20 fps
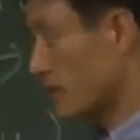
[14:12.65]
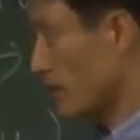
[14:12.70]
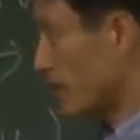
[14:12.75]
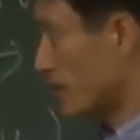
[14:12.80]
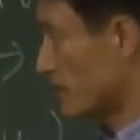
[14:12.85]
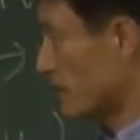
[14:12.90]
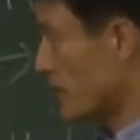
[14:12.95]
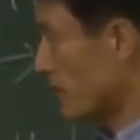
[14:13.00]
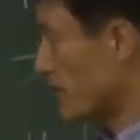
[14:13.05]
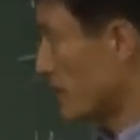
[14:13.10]

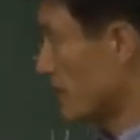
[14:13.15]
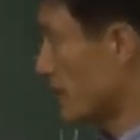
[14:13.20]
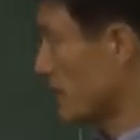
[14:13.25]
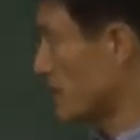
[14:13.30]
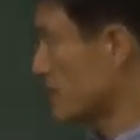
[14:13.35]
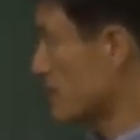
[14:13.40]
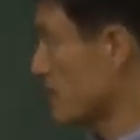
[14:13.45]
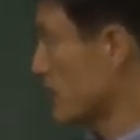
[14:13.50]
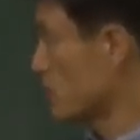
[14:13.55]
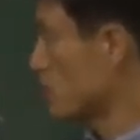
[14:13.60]
And then
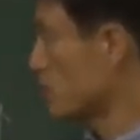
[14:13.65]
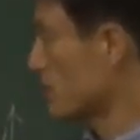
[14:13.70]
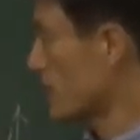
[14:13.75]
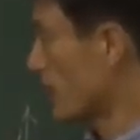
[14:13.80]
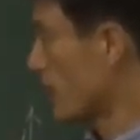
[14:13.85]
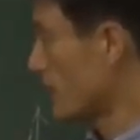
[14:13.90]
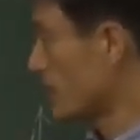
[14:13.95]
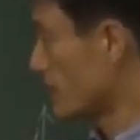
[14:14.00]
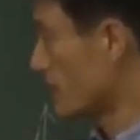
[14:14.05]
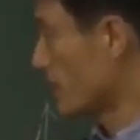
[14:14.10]
let's say you
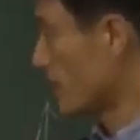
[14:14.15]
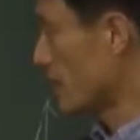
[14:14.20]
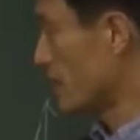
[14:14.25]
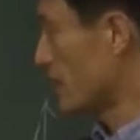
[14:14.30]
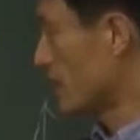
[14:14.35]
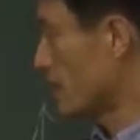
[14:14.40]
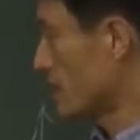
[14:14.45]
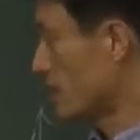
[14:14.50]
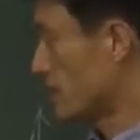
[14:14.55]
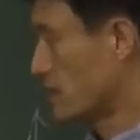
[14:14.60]
get
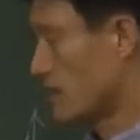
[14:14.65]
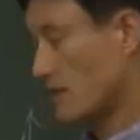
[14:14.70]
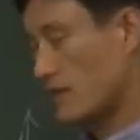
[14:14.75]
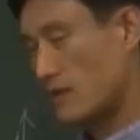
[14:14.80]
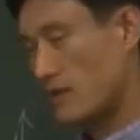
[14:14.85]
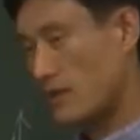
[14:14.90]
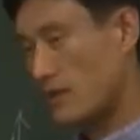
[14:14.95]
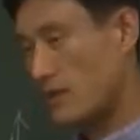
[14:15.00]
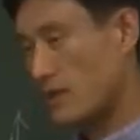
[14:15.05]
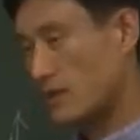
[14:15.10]

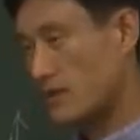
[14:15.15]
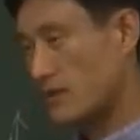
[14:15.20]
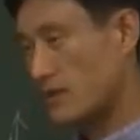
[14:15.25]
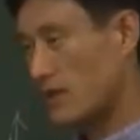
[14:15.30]
let's